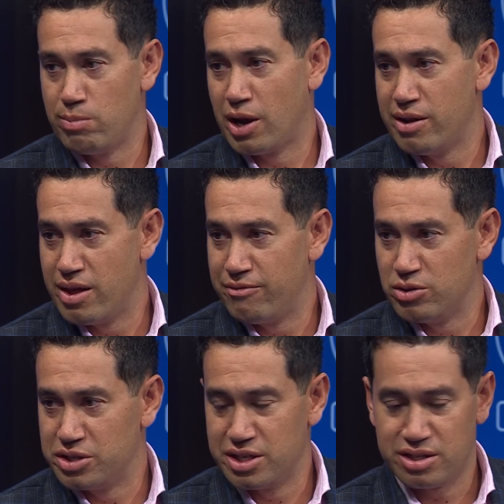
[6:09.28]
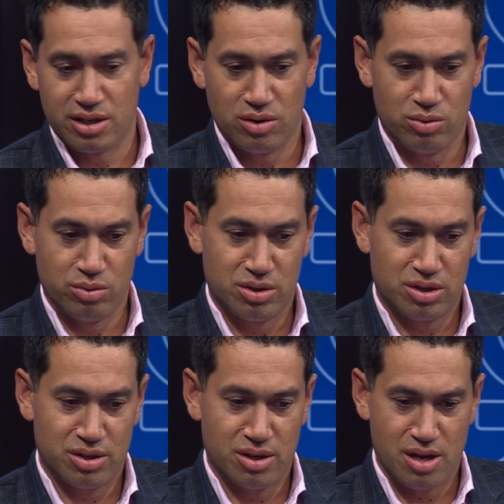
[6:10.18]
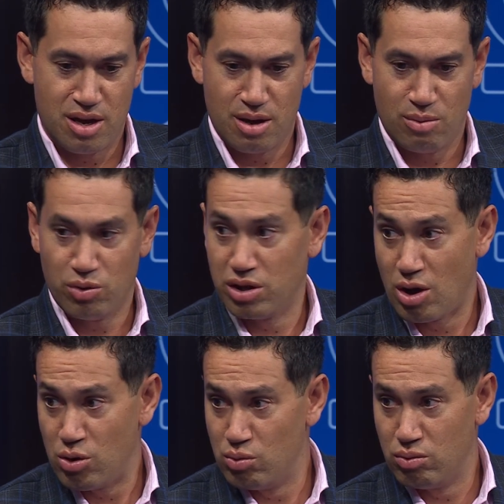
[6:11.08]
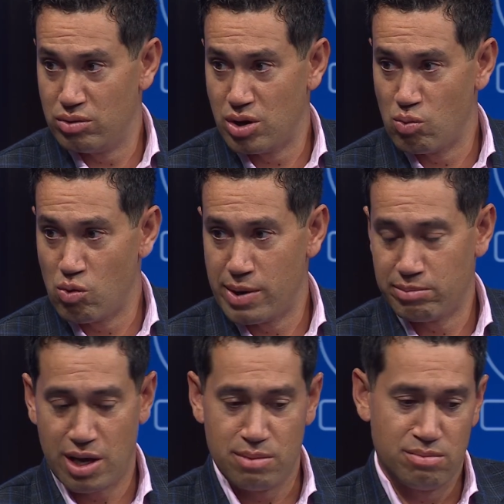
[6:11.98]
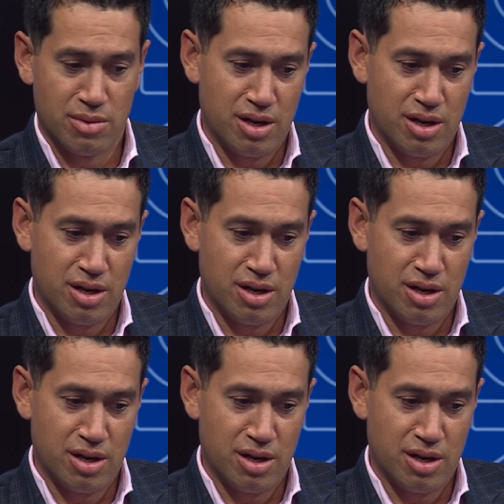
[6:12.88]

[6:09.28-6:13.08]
played in that first Test at Lord's with no warm-up game.